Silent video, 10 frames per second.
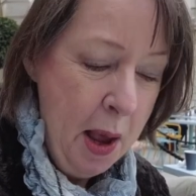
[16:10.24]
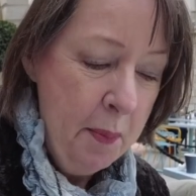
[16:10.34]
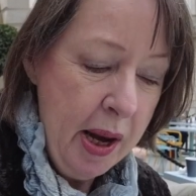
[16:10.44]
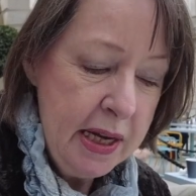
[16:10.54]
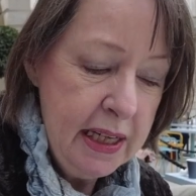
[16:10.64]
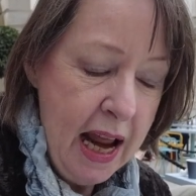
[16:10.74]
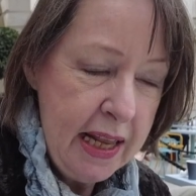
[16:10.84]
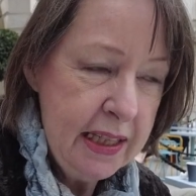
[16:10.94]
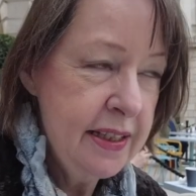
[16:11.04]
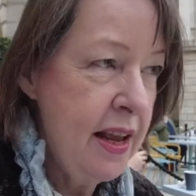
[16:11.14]
I did like
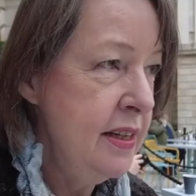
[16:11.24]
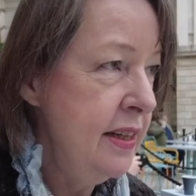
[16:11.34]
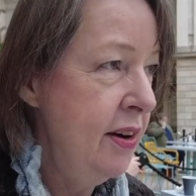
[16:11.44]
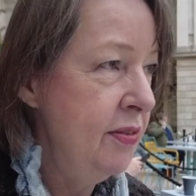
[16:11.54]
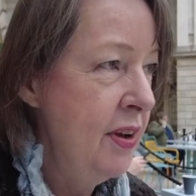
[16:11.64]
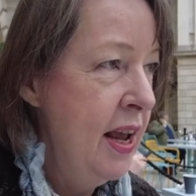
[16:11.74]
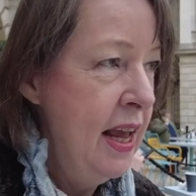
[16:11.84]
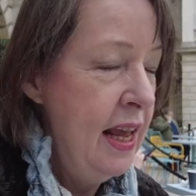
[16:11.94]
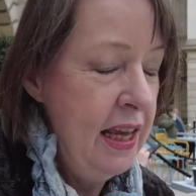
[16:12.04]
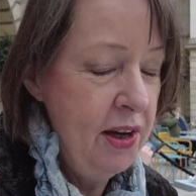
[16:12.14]
this idea of
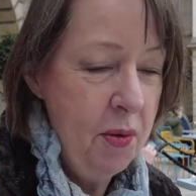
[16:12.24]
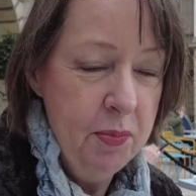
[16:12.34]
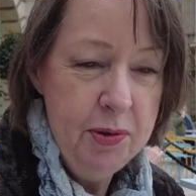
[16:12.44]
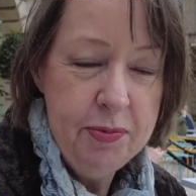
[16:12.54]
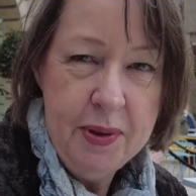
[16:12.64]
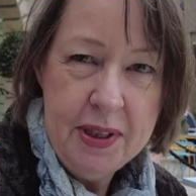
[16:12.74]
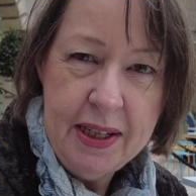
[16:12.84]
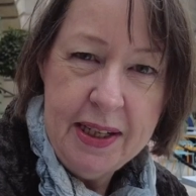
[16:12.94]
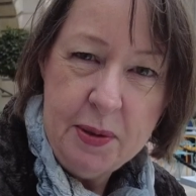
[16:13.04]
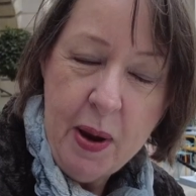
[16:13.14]
he got movement in
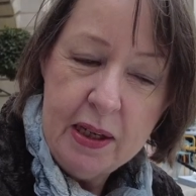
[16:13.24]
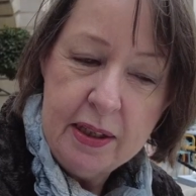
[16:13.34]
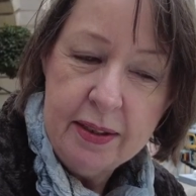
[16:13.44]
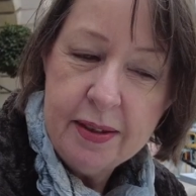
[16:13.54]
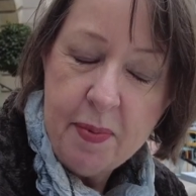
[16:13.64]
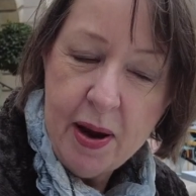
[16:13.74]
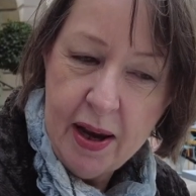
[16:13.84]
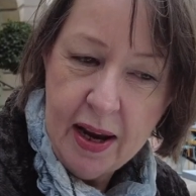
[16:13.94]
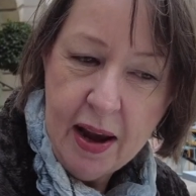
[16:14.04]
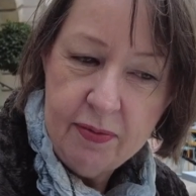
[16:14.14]
his paintings
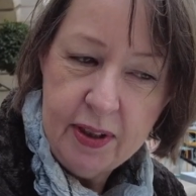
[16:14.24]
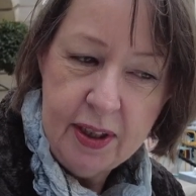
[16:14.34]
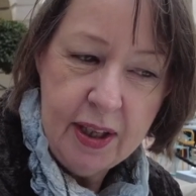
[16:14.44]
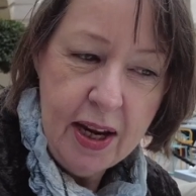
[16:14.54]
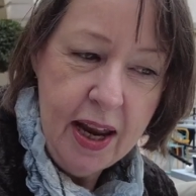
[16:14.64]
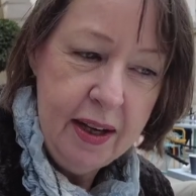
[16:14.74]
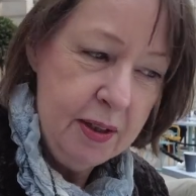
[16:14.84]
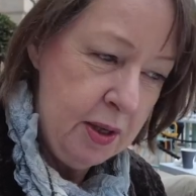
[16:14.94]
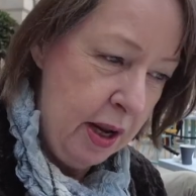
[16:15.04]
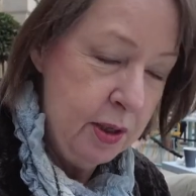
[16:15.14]
by having a
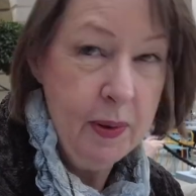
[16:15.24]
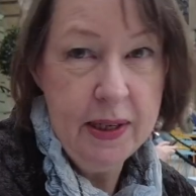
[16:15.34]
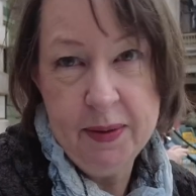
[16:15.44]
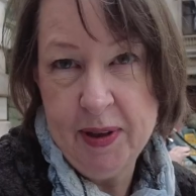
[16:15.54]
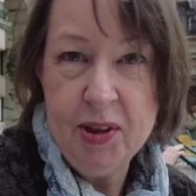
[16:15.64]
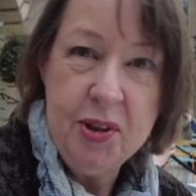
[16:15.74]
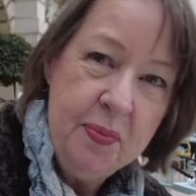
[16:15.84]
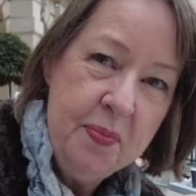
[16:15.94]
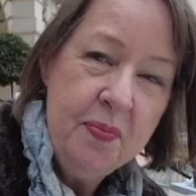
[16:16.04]
split image.